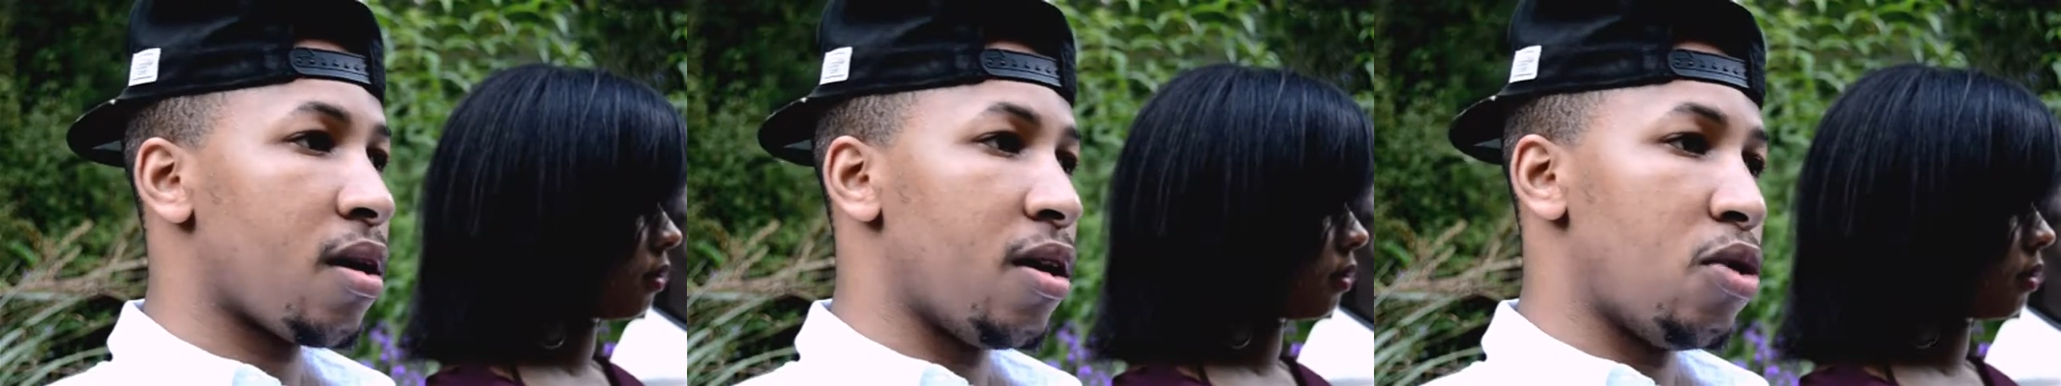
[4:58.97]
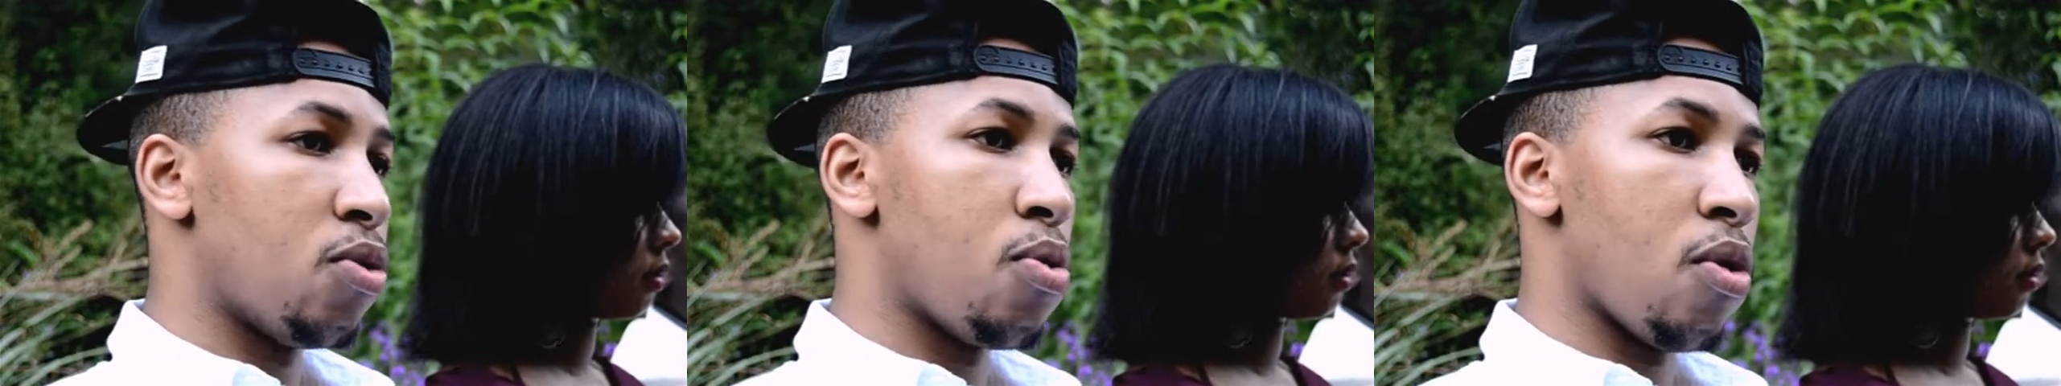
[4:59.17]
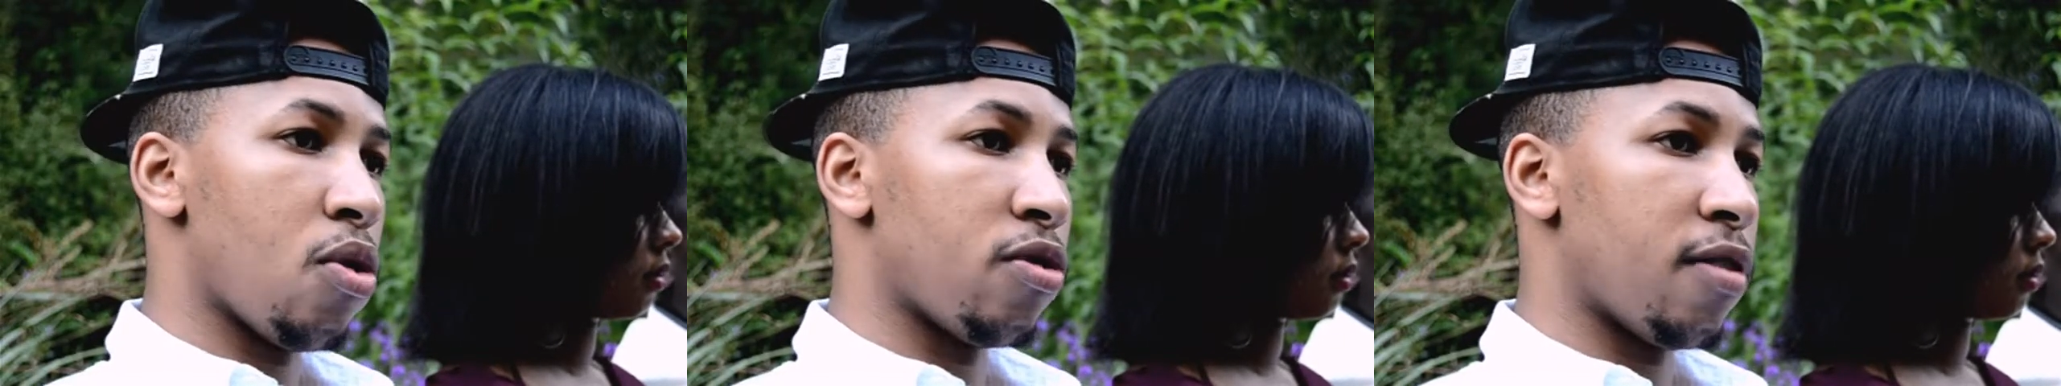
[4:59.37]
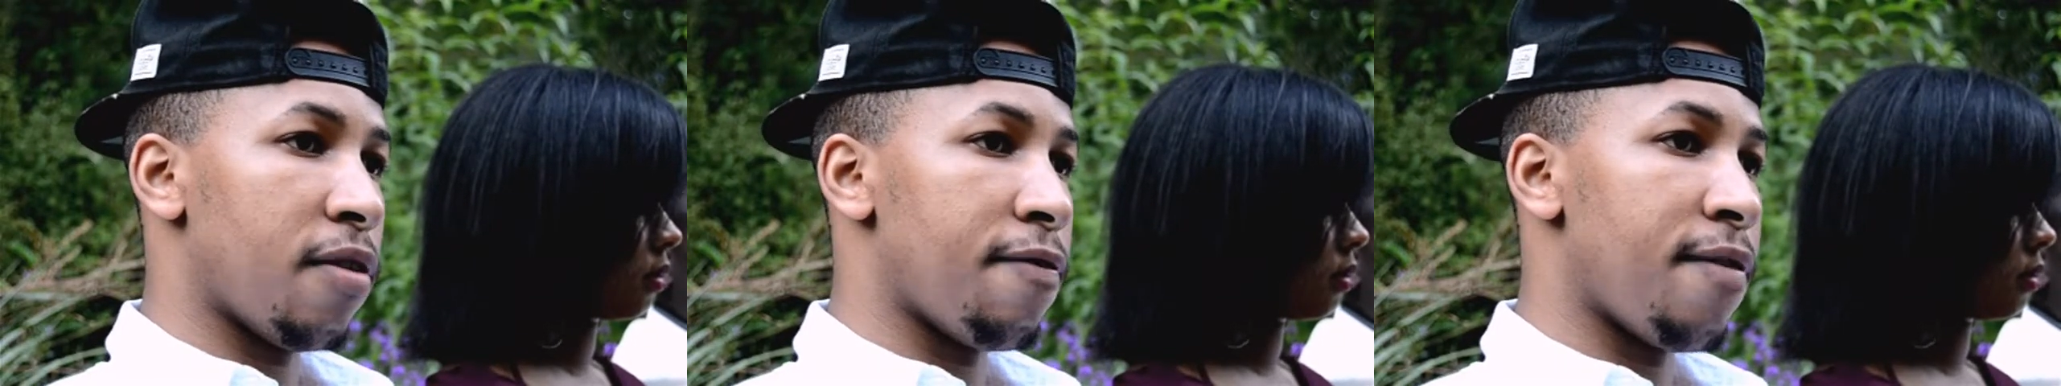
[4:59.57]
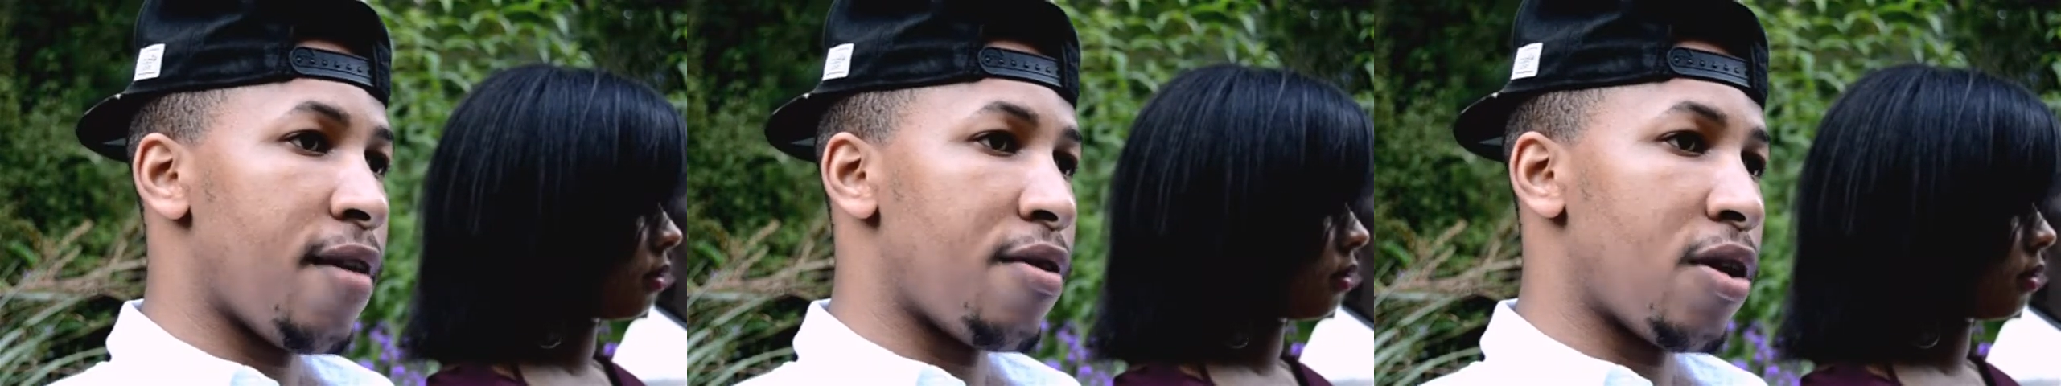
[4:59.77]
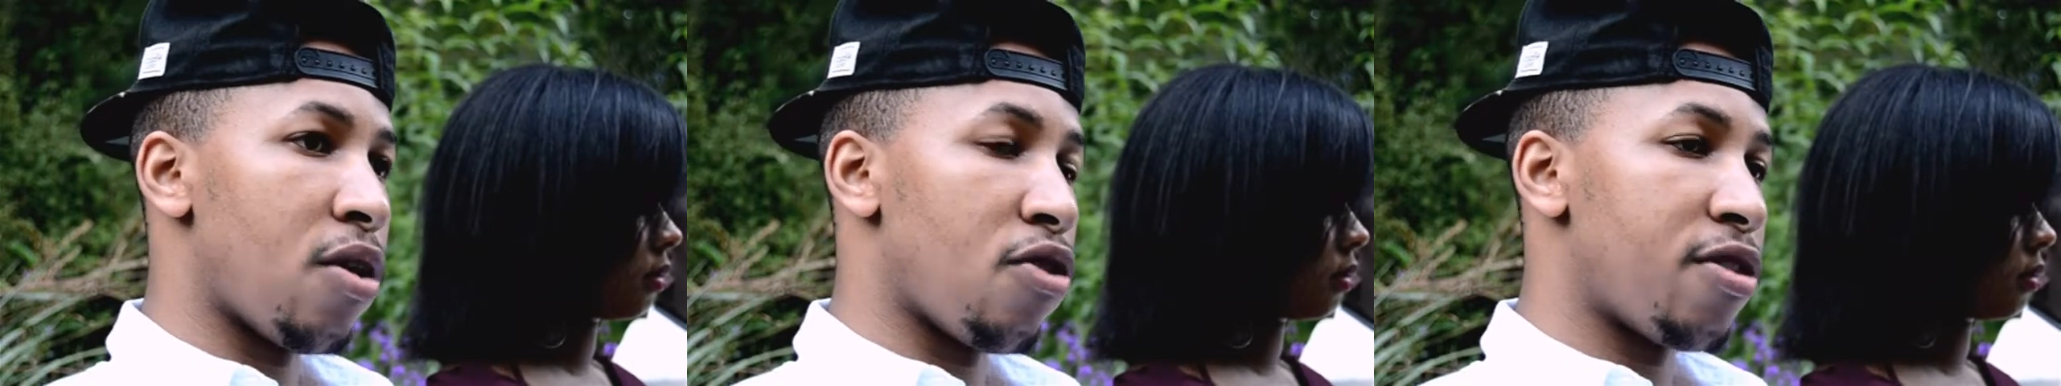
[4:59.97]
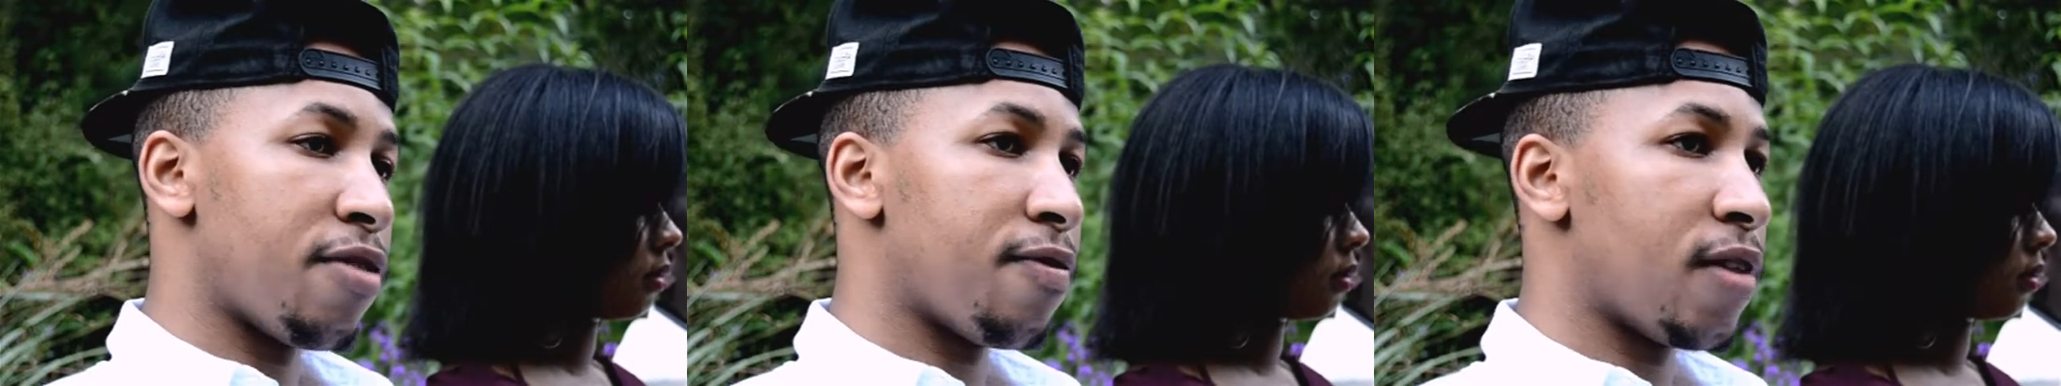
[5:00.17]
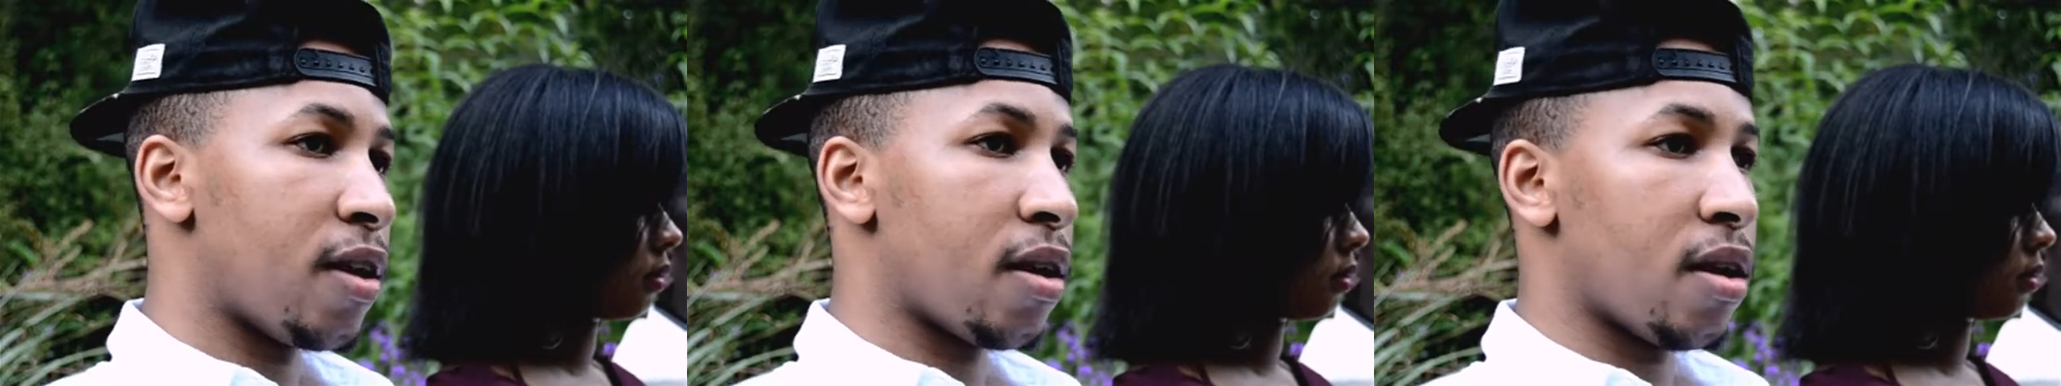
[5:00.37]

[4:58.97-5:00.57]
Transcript: It was a very horrific.